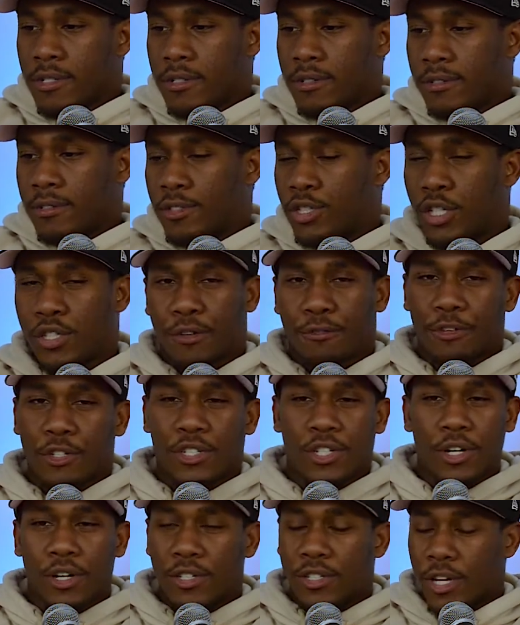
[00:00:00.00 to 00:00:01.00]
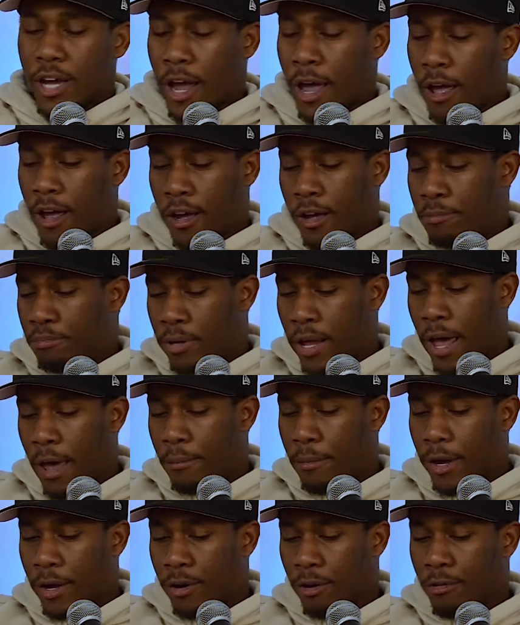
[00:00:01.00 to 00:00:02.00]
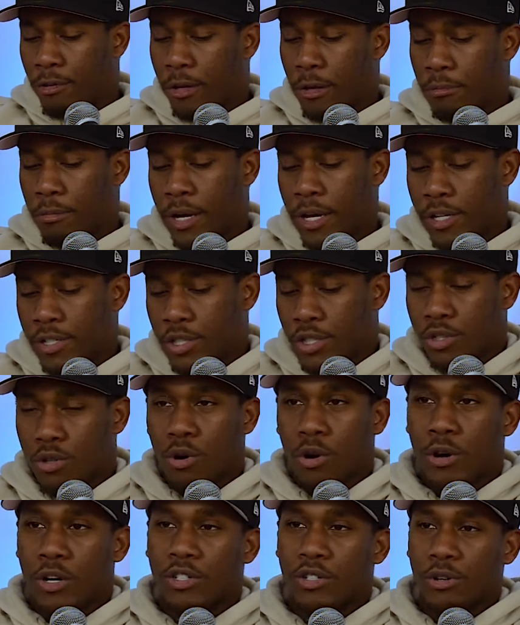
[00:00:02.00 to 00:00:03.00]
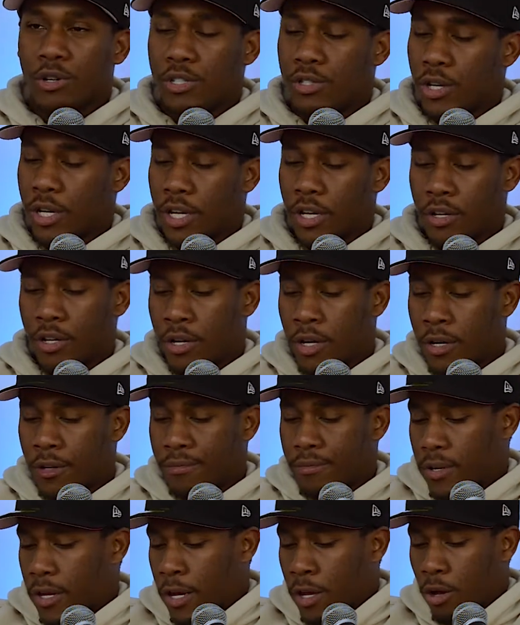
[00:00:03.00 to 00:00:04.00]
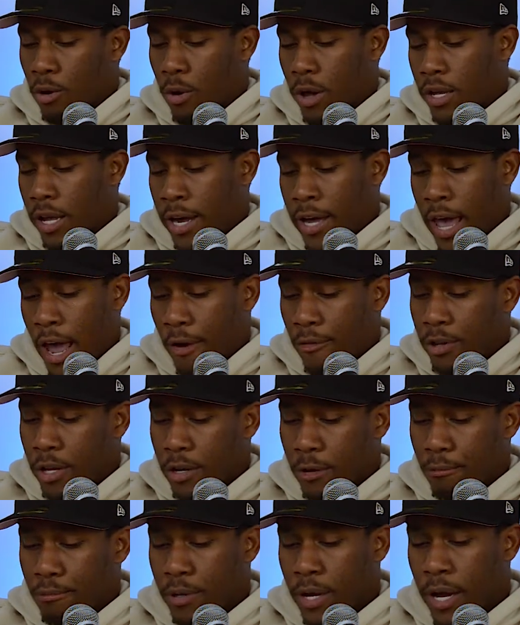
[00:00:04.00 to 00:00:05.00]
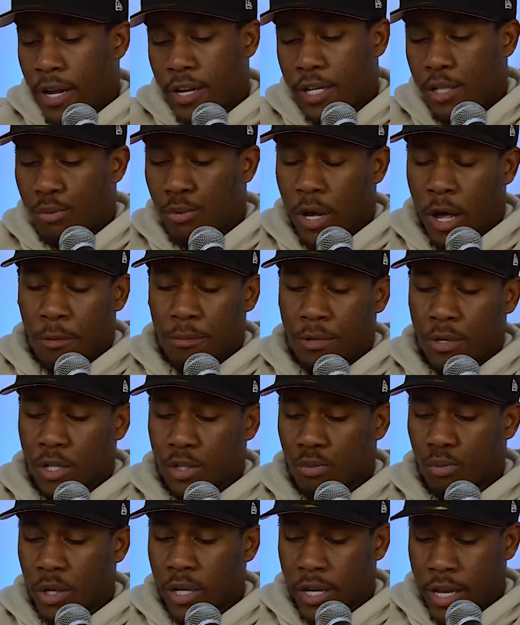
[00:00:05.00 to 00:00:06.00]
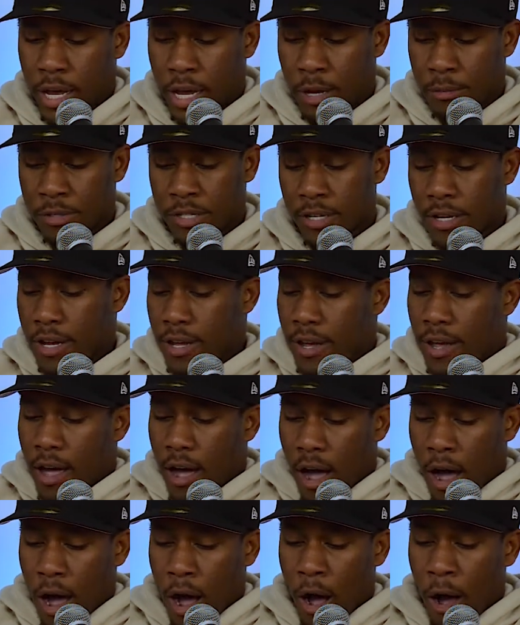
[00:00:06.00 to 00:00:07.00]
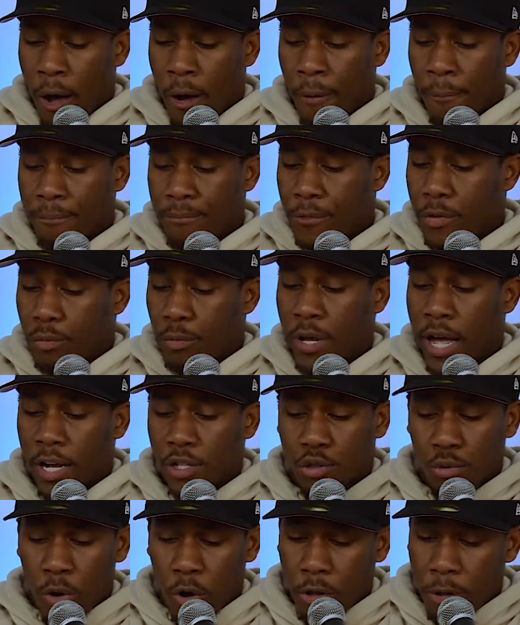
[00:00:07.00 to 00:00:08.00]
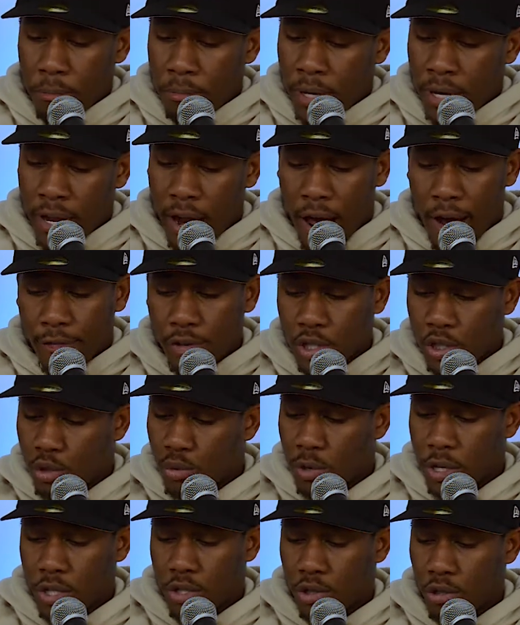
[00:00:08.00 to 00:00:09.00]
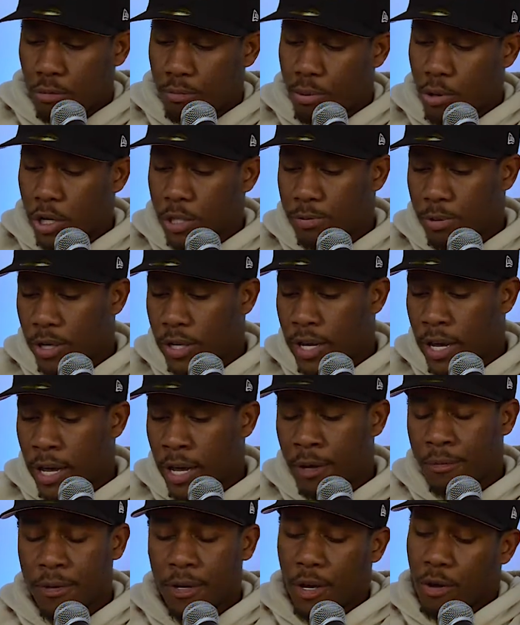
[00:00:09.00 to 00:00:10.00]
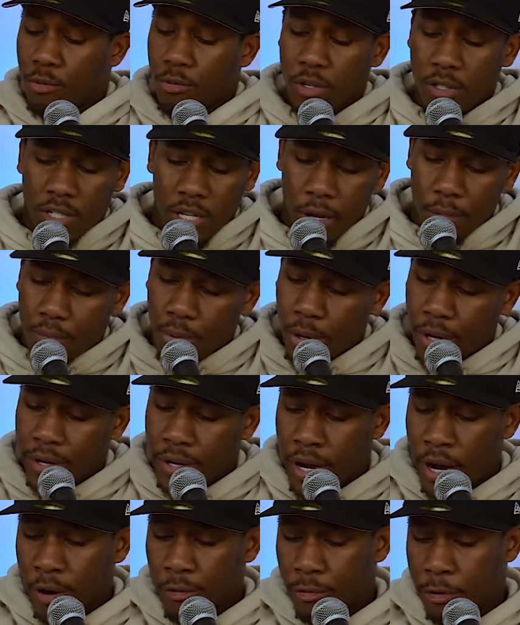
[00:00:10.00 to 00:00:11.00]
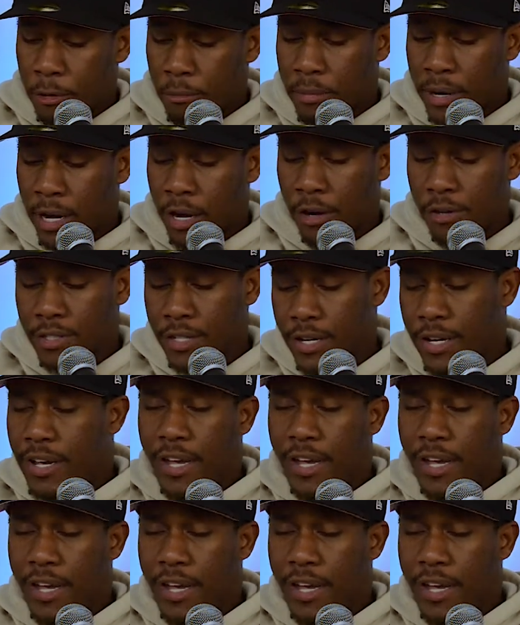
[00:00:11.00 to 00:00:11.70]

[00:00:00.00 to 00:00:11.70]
Just a facilitator, a playmaker, really. But he's a scorer, so he's looking good. Either way, I can't really complain. He's helping us win games. We got Joel Embiid averaging 22 points per game with 10.9 rebounds.